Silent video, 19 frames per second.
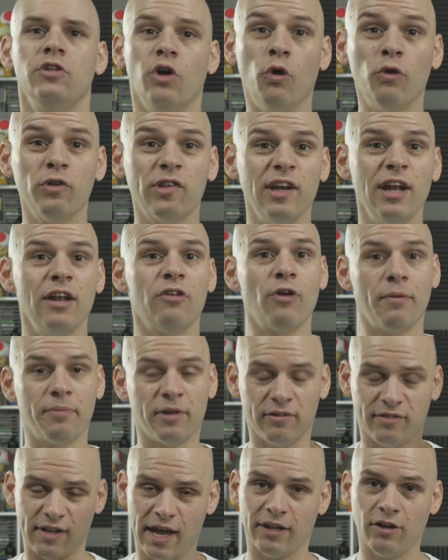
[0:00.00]
You also need to grab
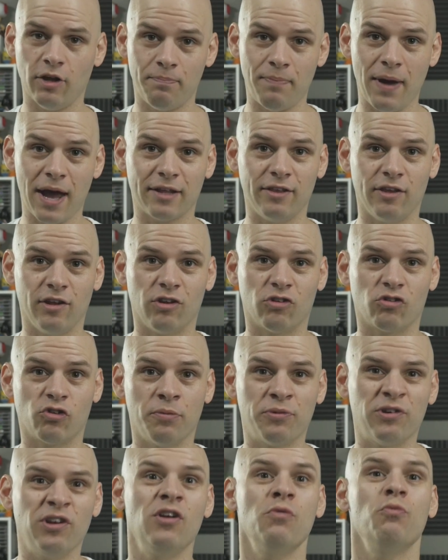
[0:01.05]
the download pack in the
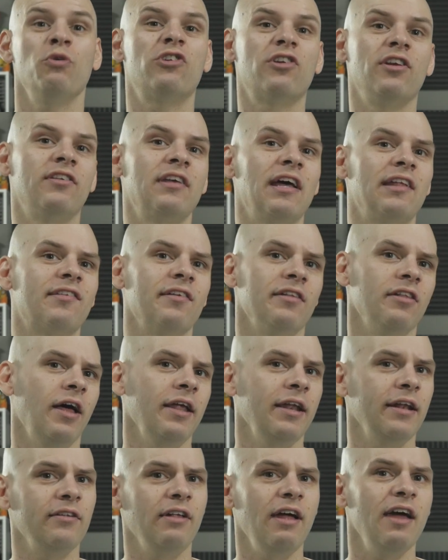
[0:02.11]
description, which contains the
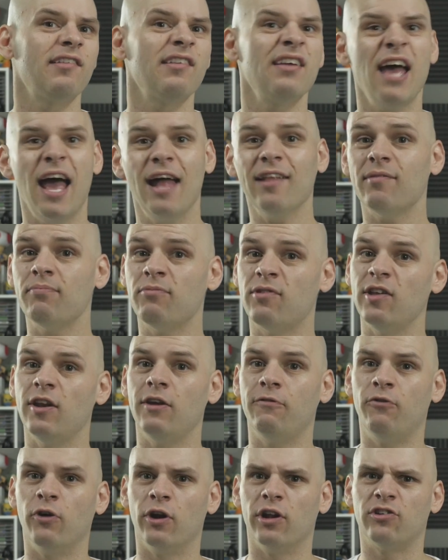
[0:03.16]
lightning layers and some city
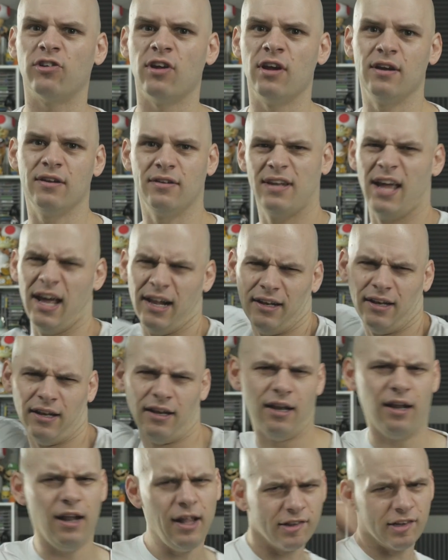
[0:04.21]
footage. Now,
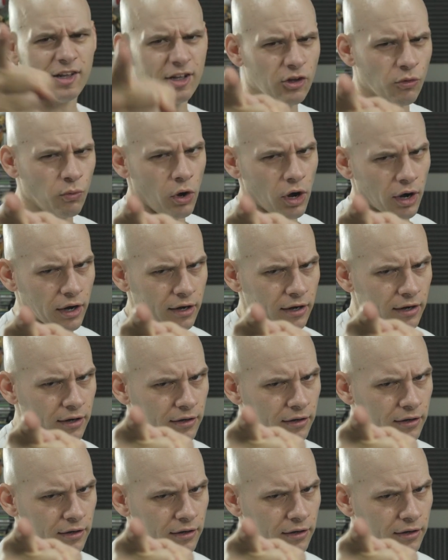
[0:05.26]
let's get to work!